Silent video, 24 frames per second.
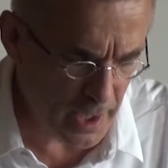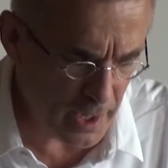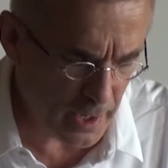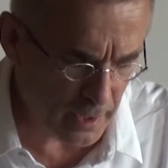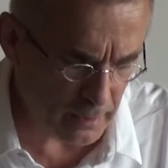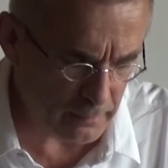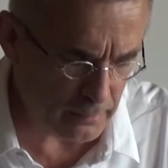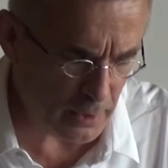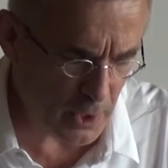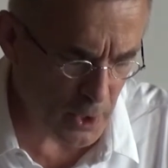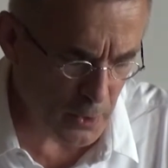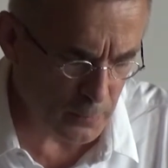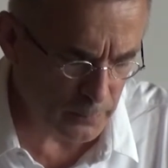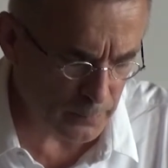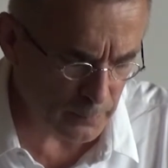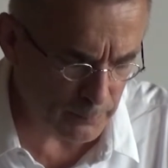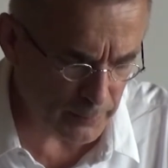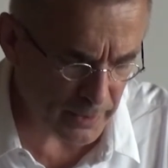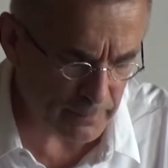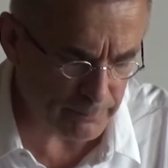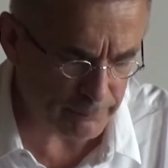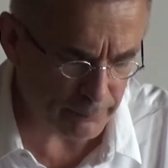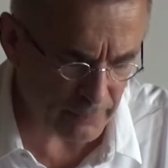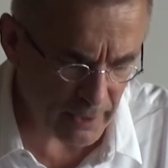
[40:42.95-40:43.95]
are owned
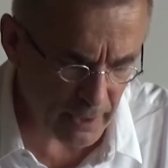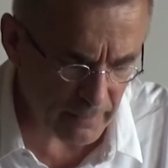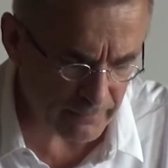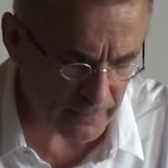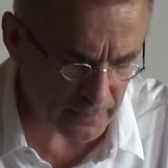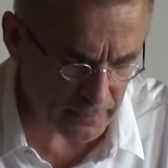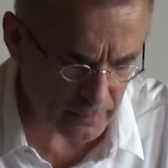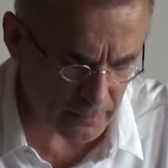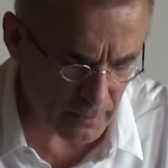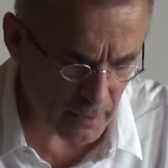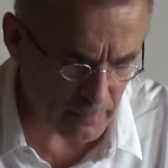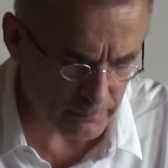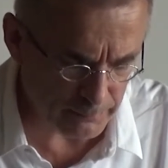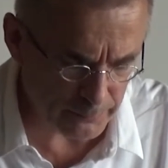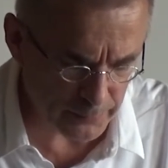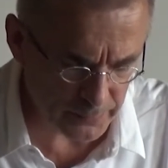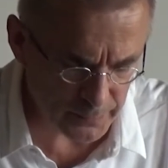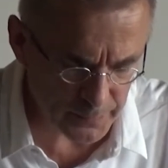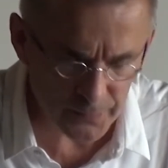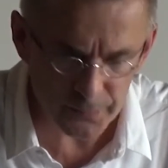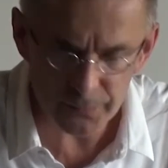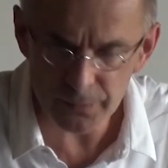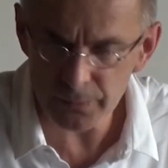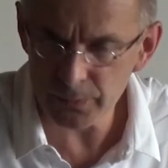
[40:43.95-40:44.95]
by private
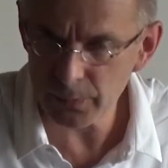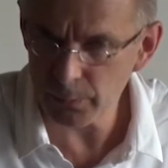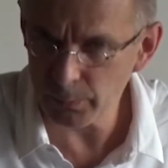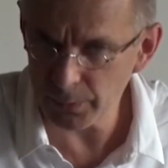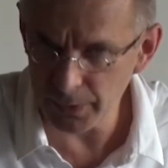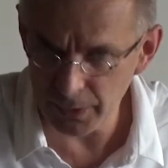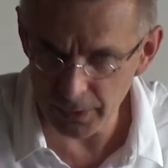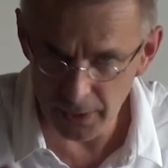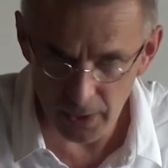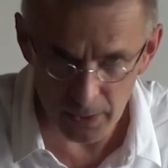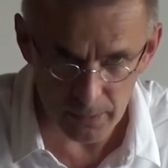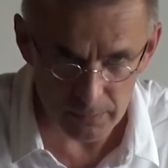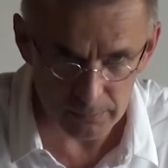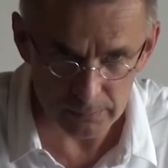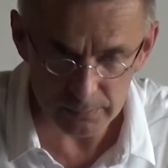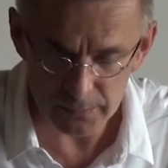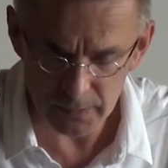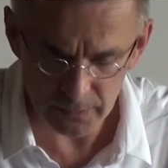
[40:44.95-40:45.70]
companies, we know,